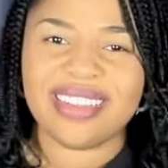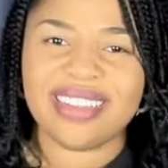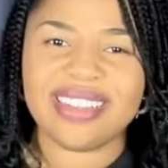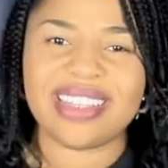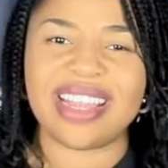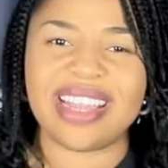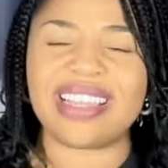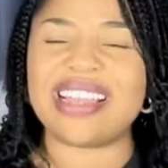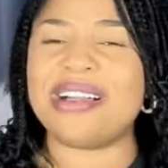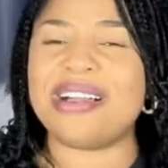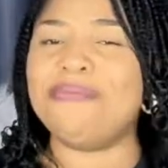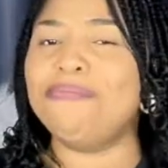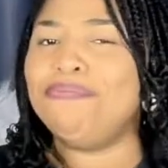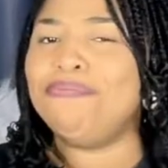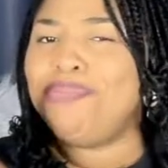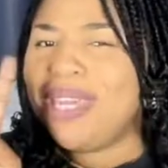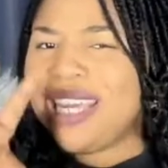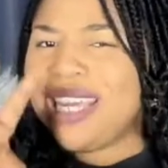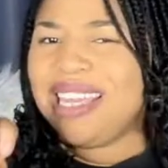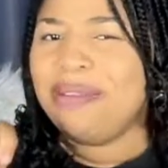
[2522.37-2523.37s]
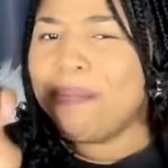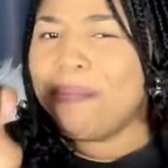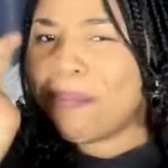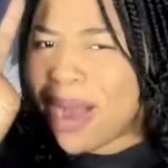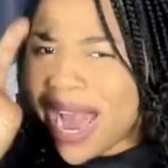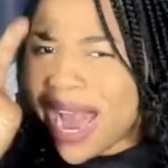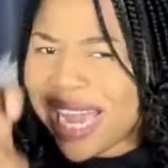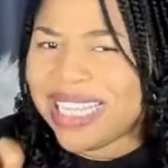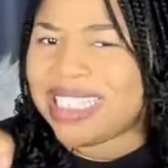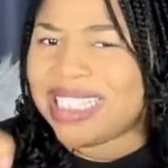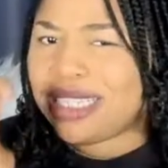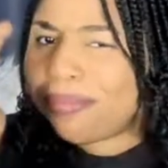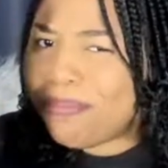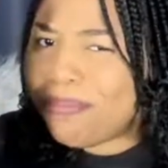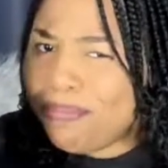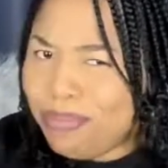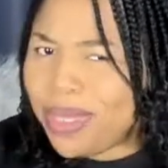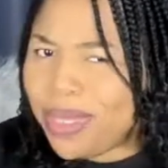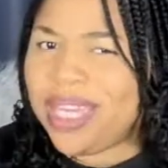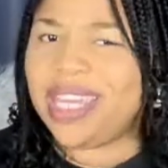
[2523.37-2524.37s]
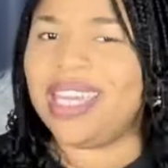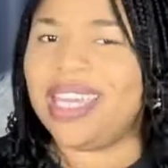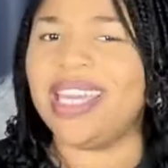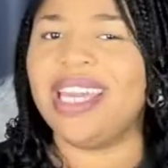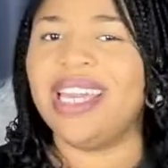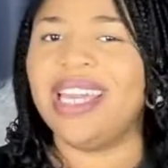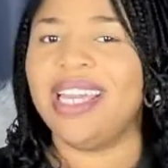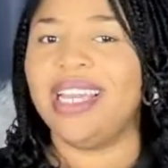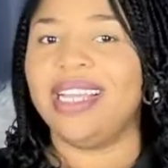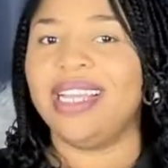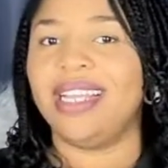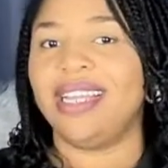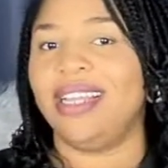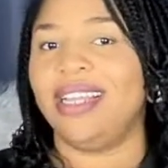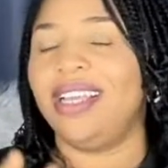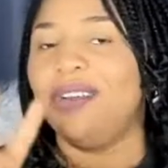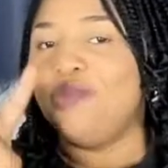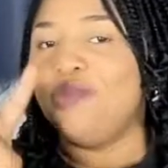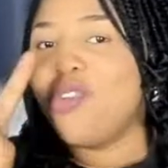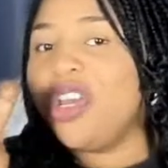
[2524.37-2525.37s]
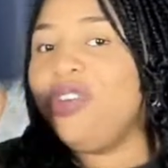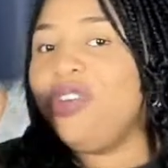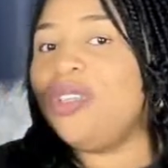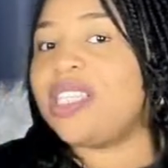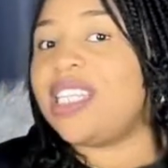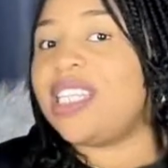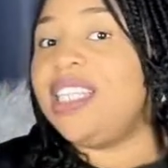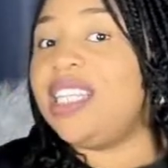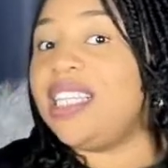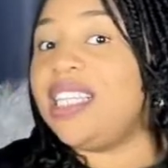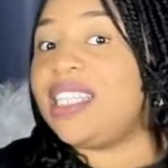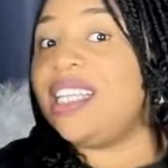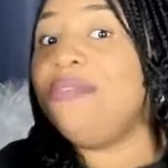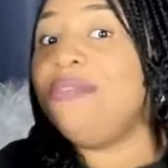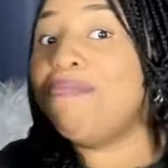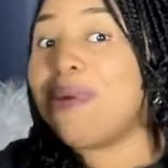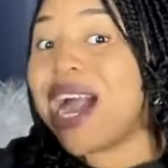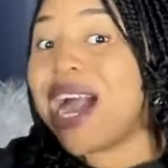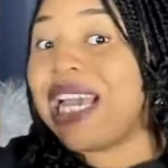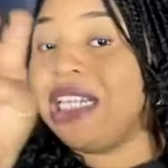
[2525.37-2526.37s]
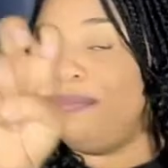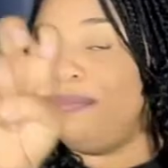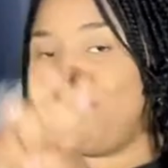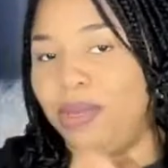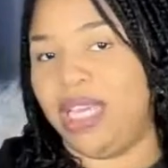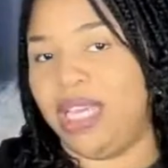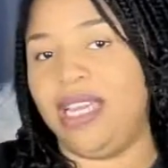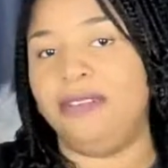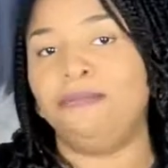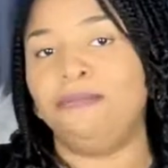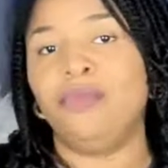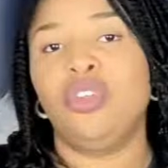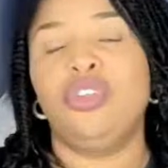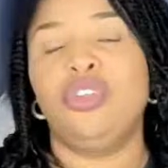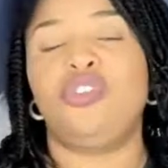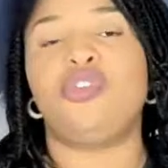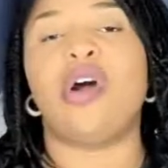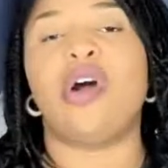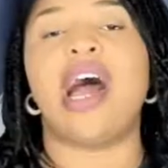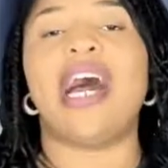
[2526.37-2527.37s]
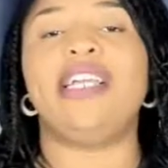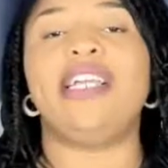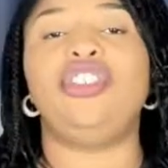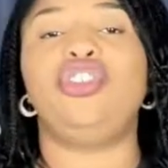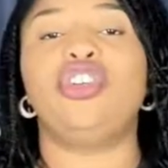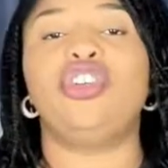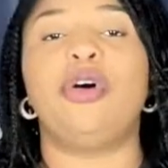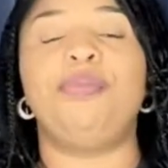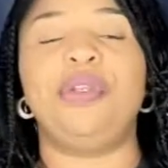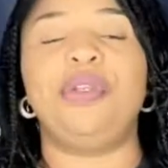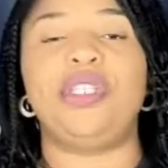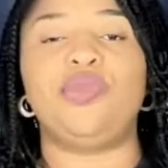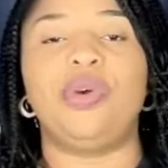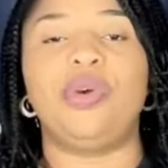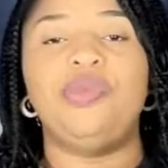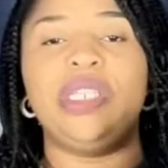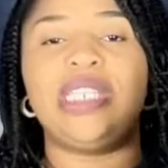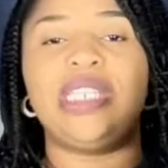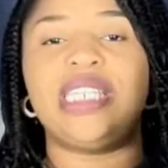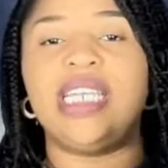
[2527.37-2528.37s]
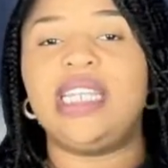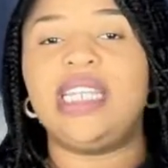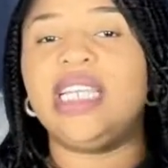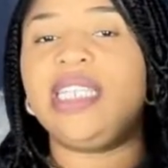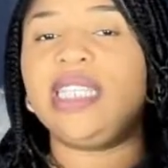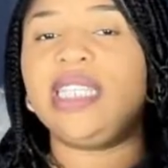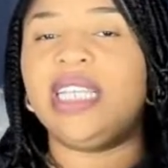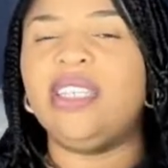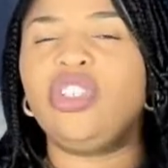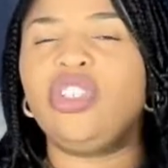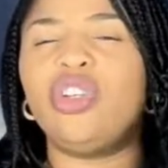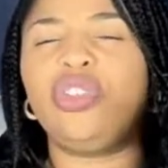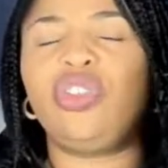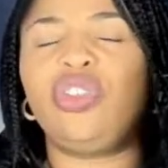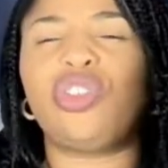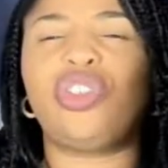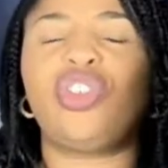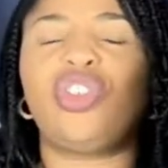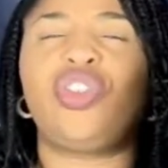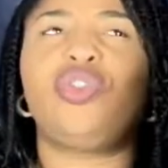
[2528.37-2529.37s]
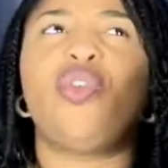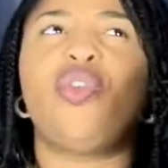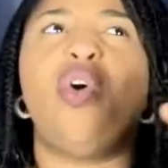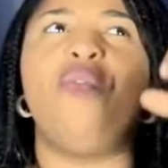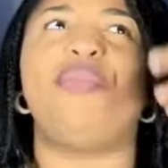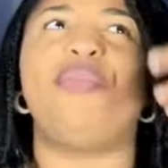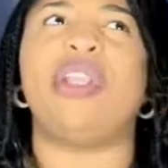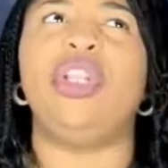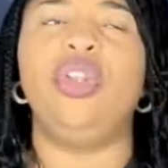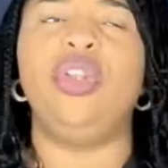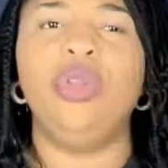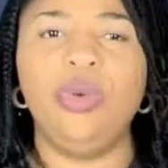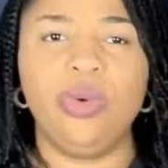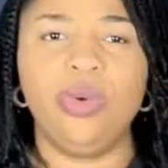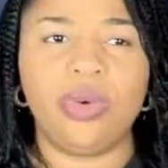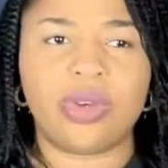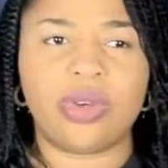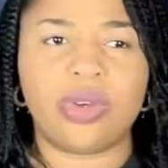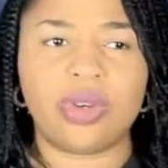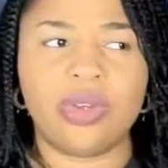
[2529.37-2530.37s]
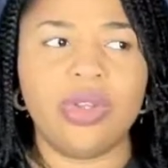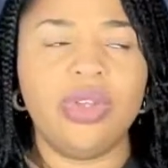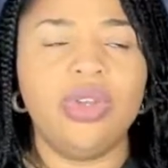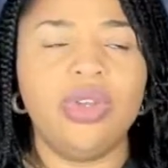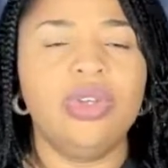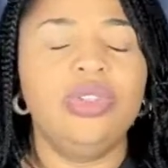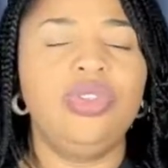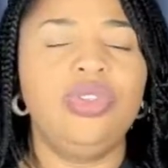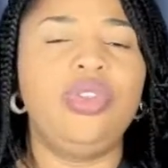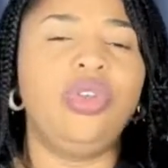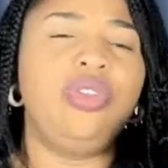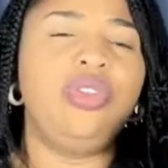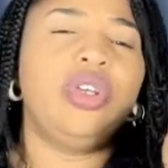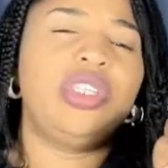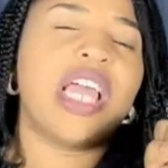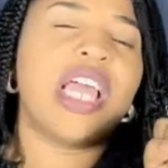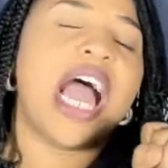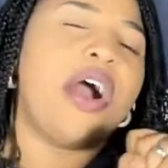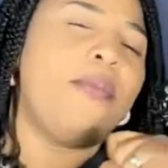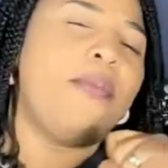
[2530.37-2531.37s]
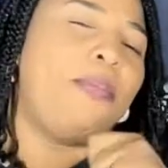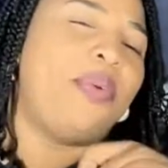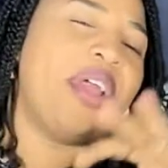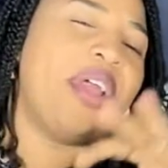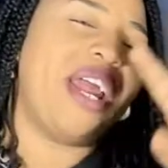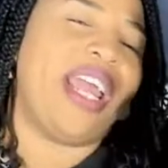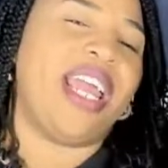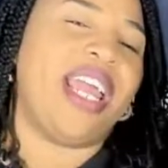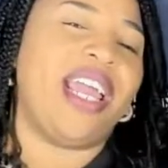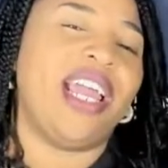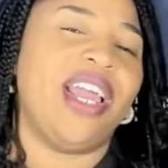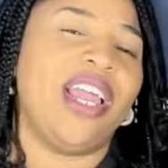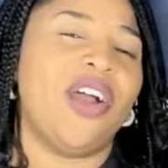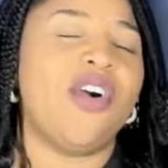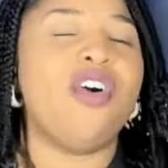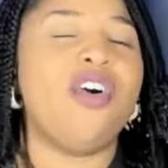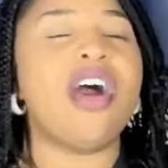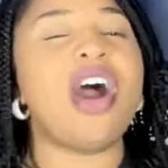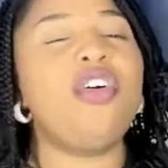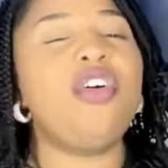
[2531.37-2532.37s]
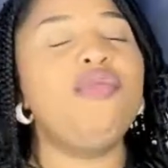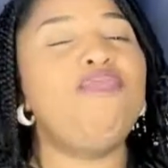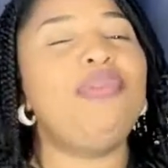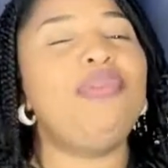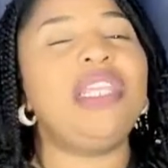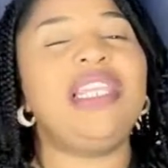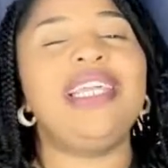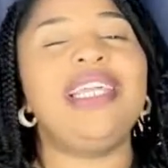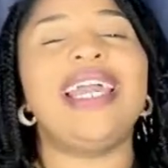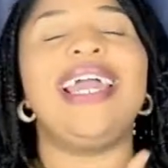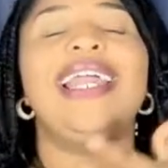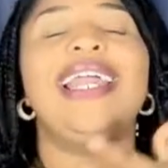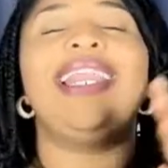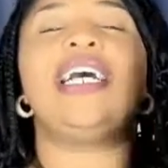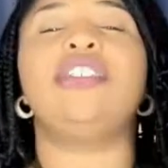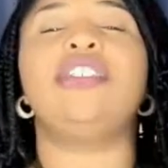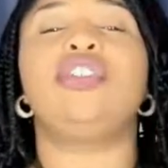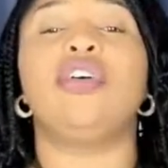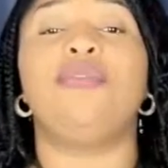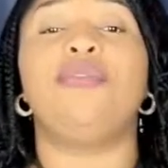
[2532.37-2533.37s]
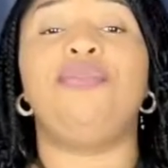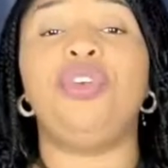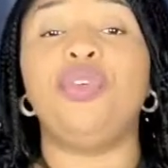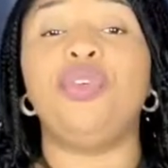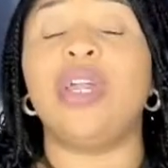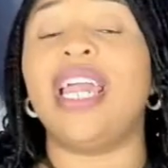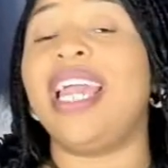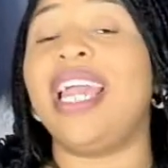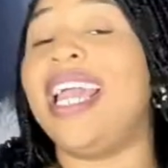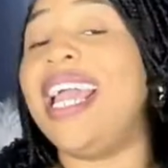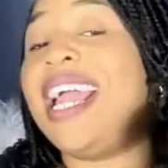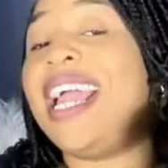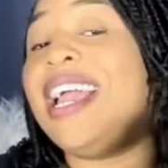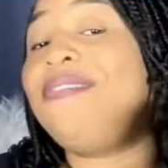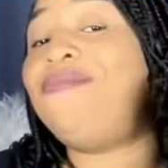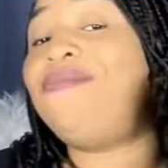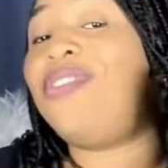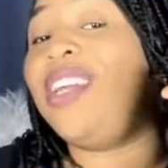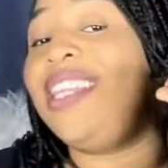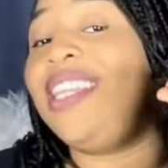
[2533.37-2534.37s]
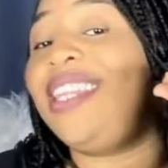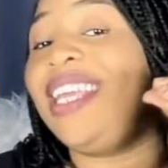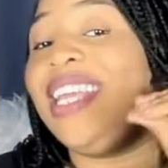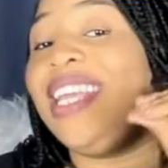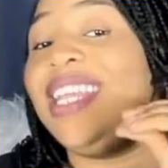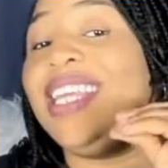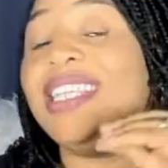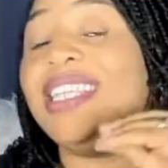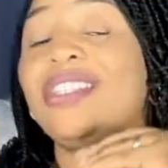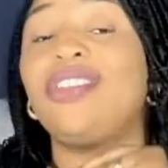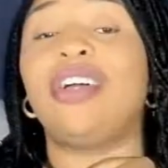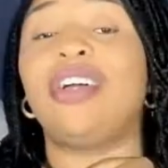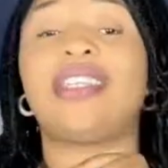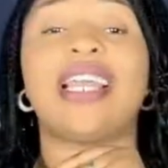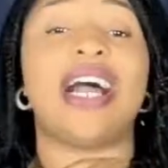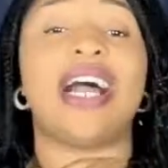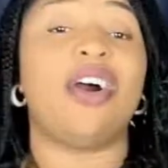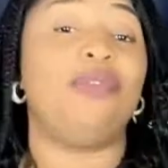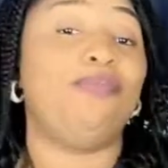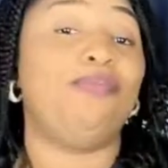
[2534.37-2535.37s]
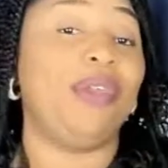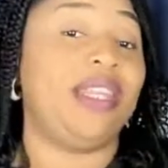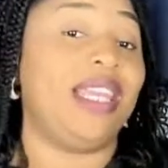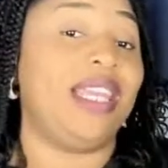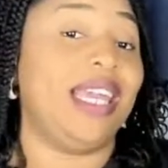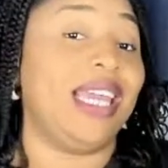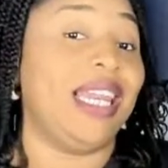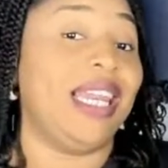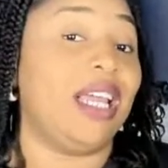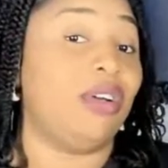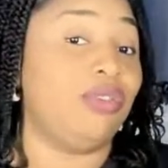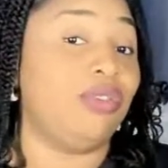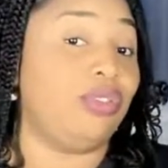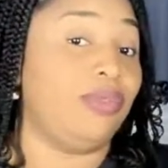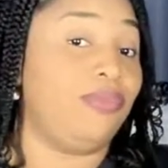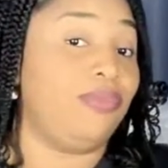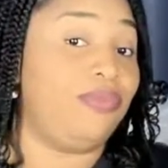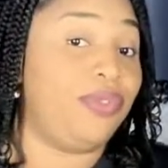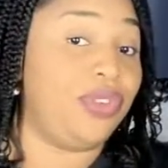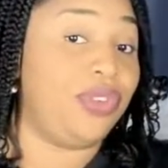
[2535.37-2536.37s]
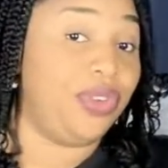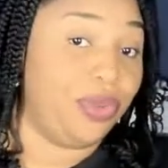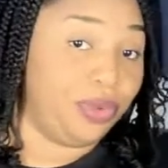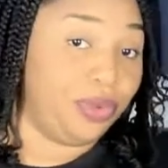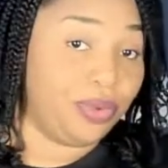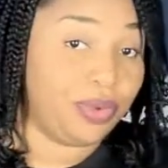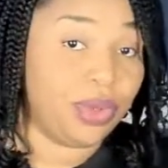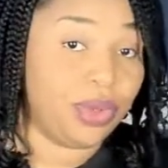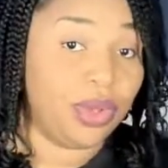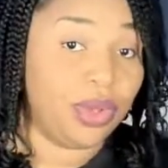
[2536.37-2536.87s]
that might be, when you see this thing, might be. So our job is, when we see these things, don't just overlook. Don't just say, I'll pray, or I will beat the hell out of you. Everything is not, I'll beat the hell out of you.